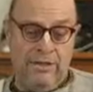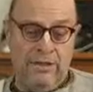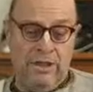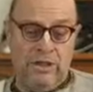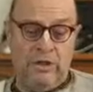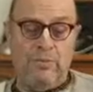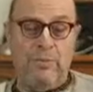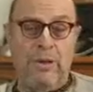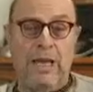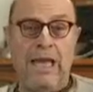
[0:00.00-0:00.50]

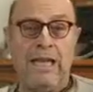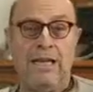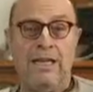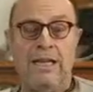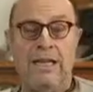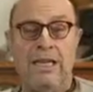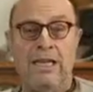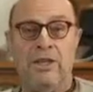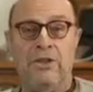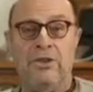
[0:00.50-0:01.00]
this man
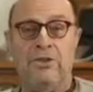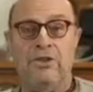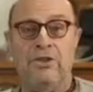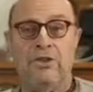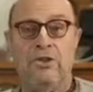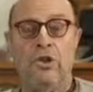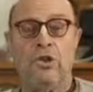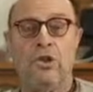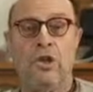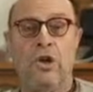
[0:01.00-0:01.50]
is
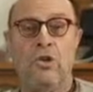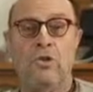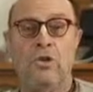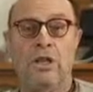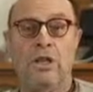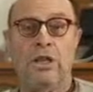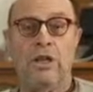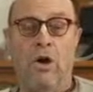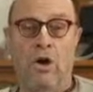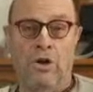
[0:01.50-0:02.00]
not
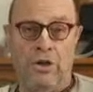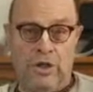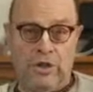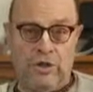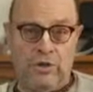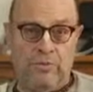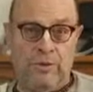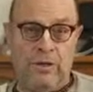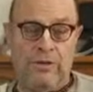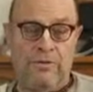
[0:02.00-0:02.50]
only
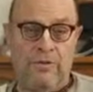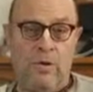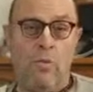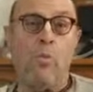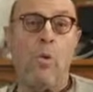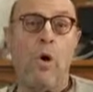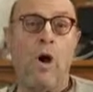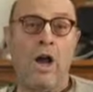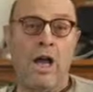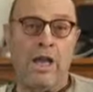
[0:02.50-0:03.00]
honest, but
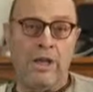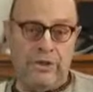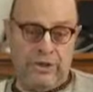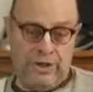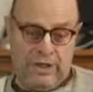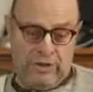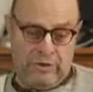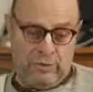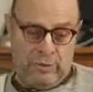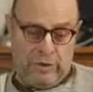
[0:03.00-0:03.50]
wise
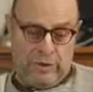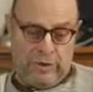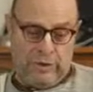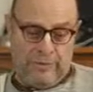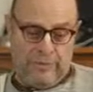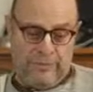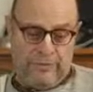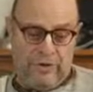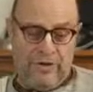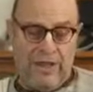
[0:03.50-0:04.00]
as well.
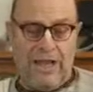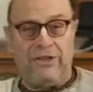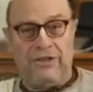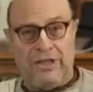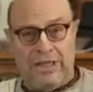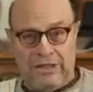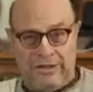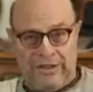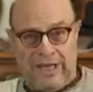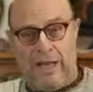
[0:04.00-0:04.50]
So that's
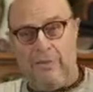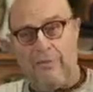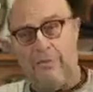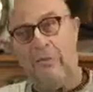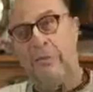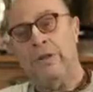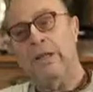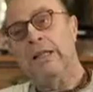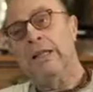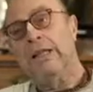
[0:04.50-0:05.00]
the
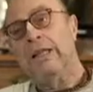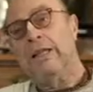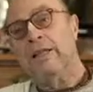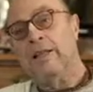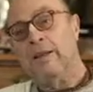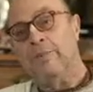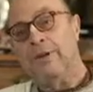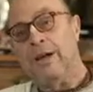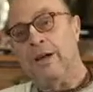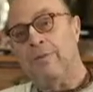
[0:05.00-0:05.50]
example
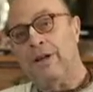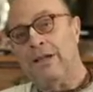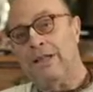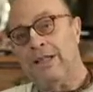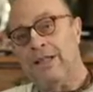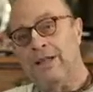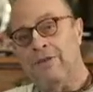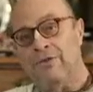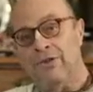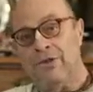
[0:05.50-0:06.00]
that Prabhupada
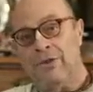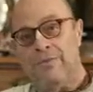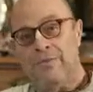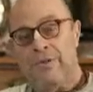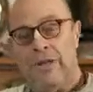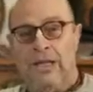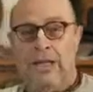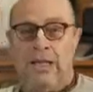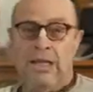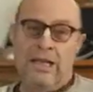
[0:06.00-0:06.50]
gives.
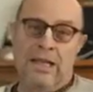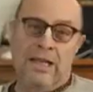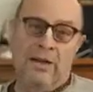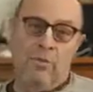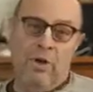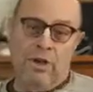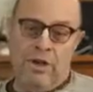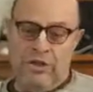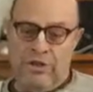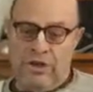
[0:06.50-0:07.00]
And
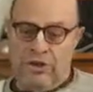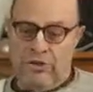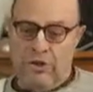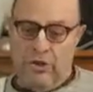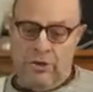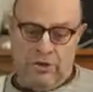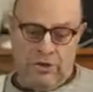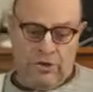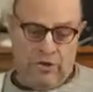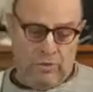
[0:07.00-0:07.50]
what has this
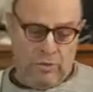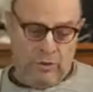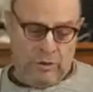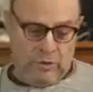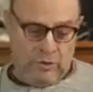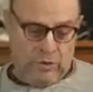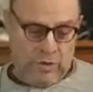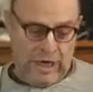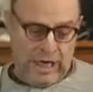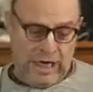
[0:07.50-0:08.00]
got to do with
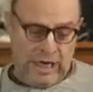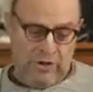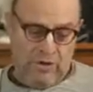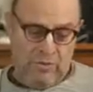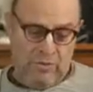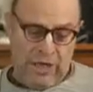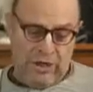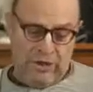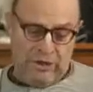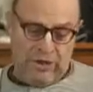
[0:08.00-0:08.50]
greed, you
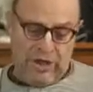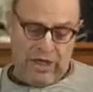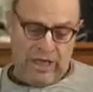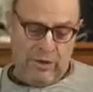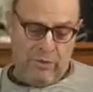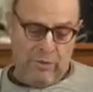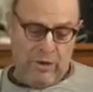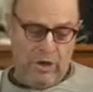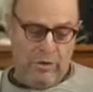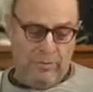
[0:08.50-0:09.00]
may say?
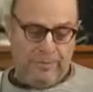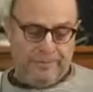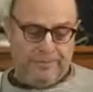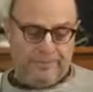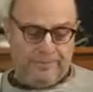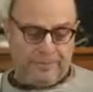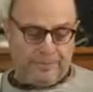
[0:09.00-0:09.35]
Well,